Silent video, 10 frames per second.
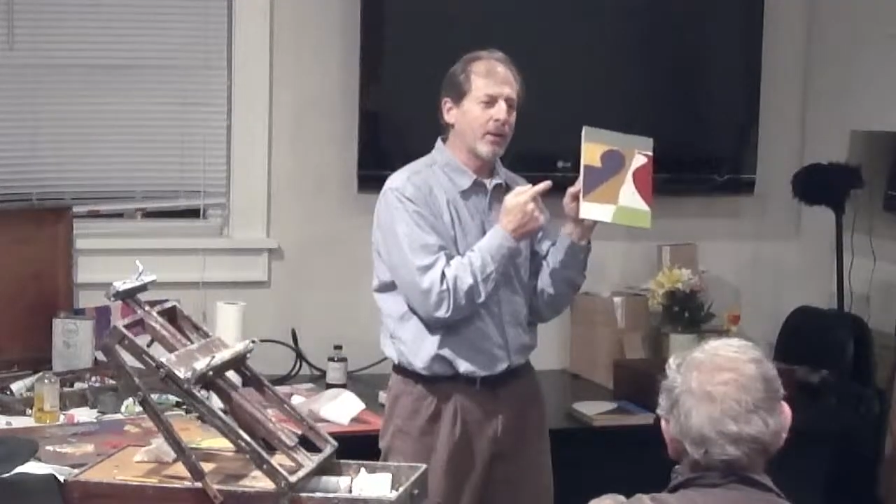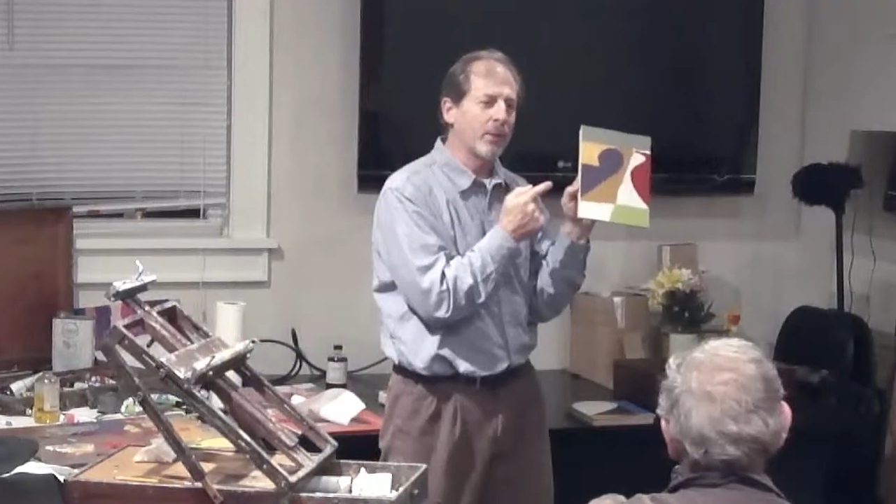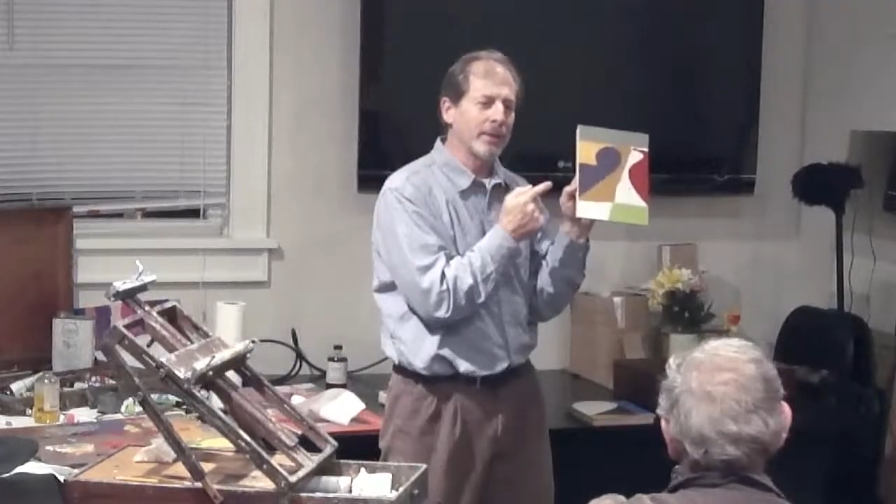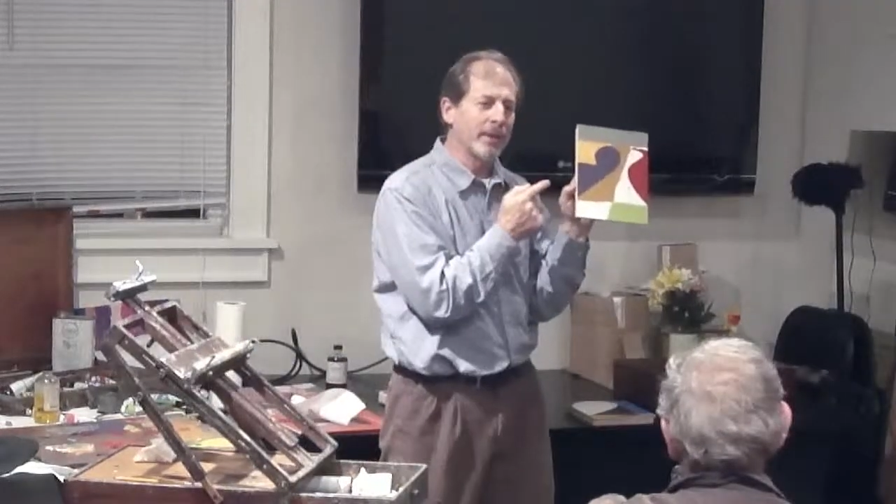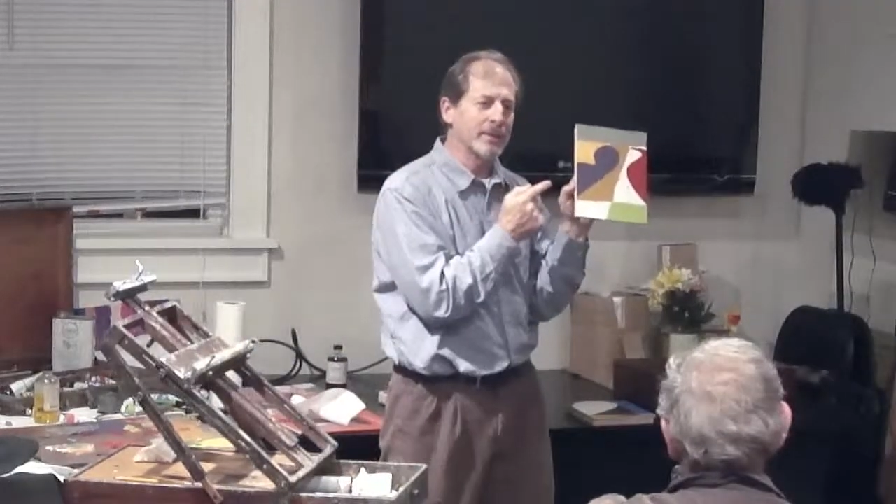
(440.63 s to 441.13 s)
out
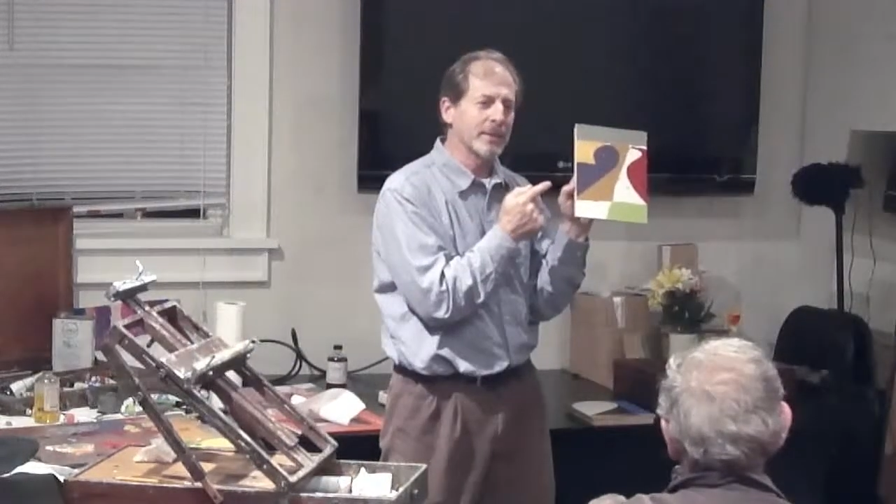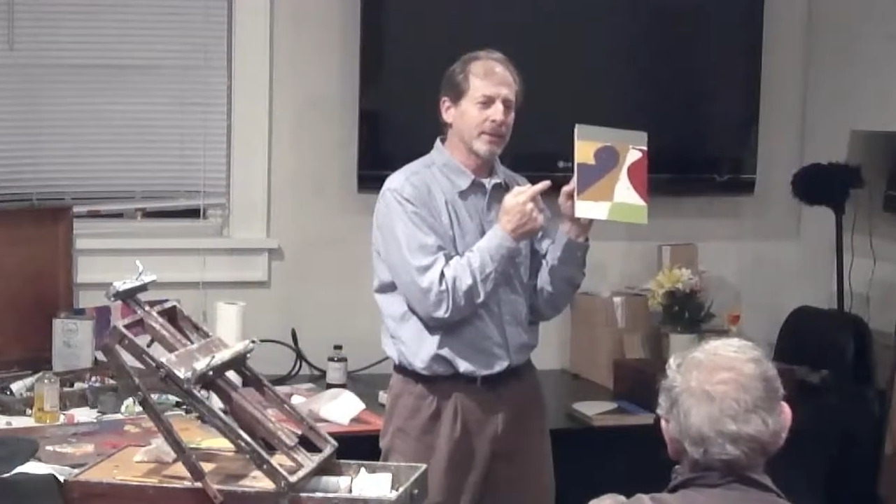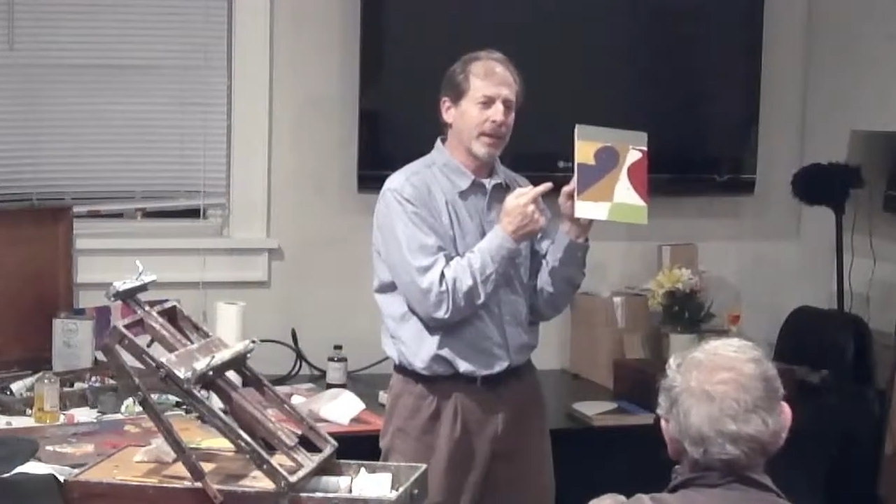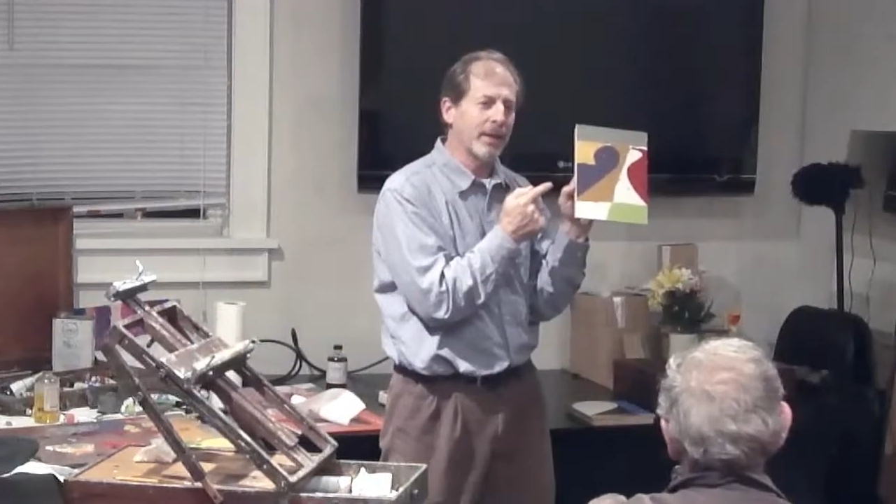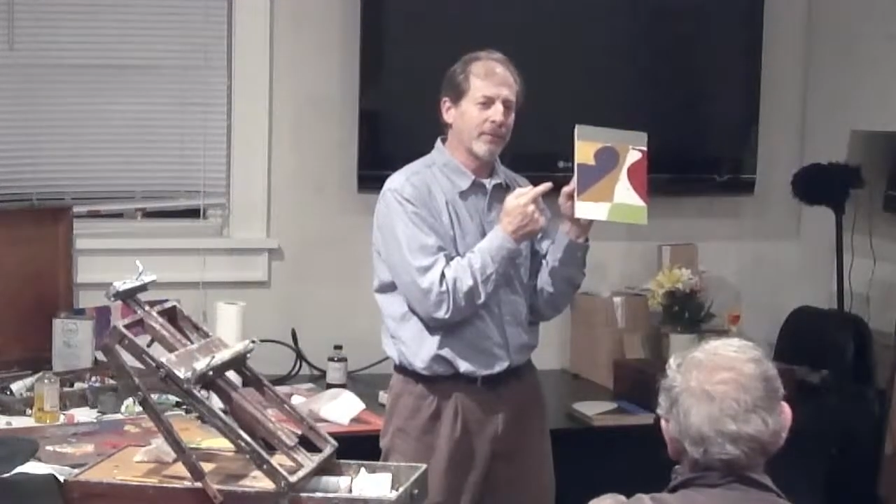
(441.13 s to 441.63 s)
when it gets
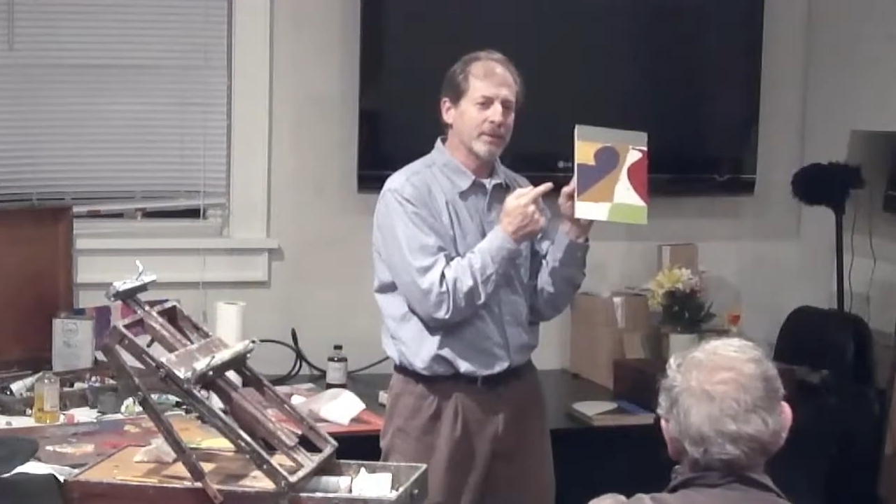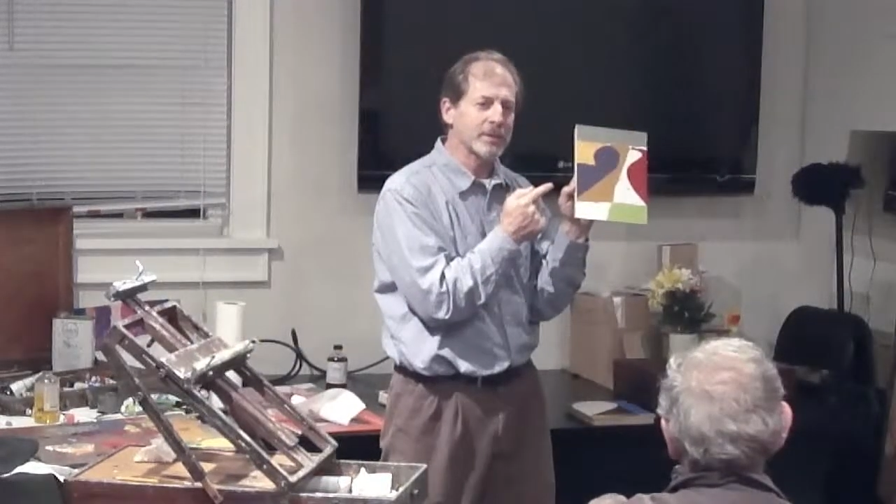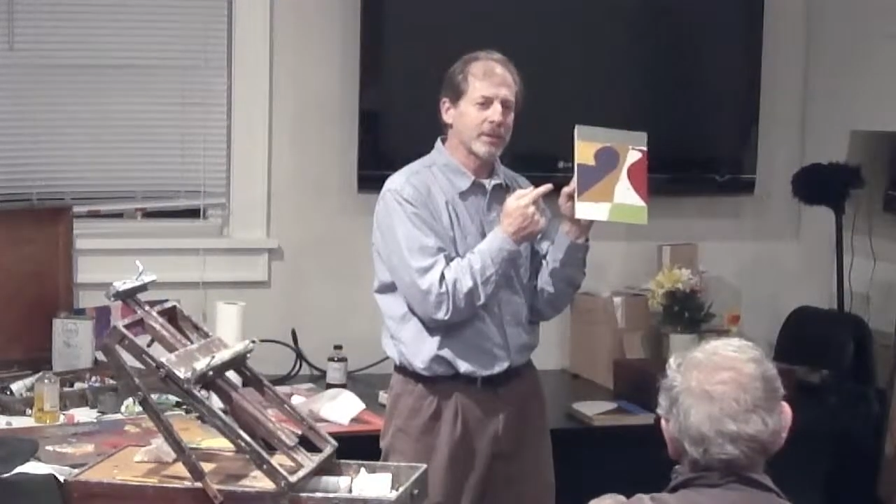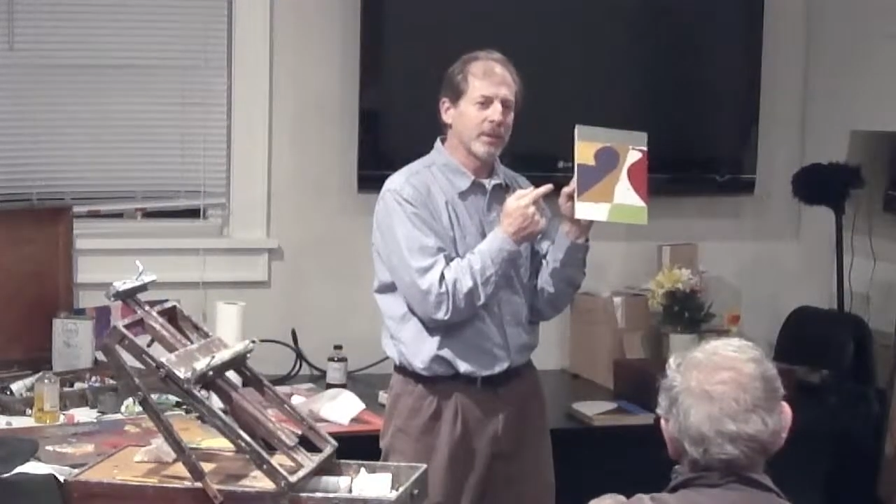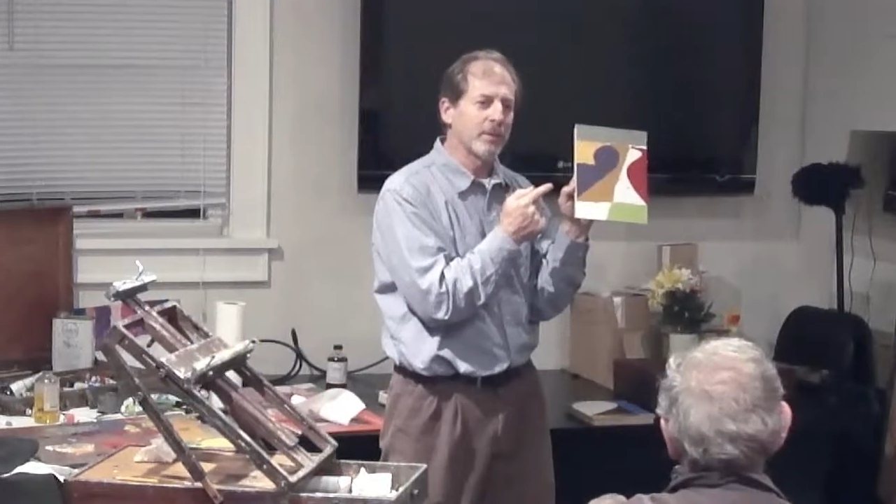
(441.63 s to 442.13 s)
on the canvas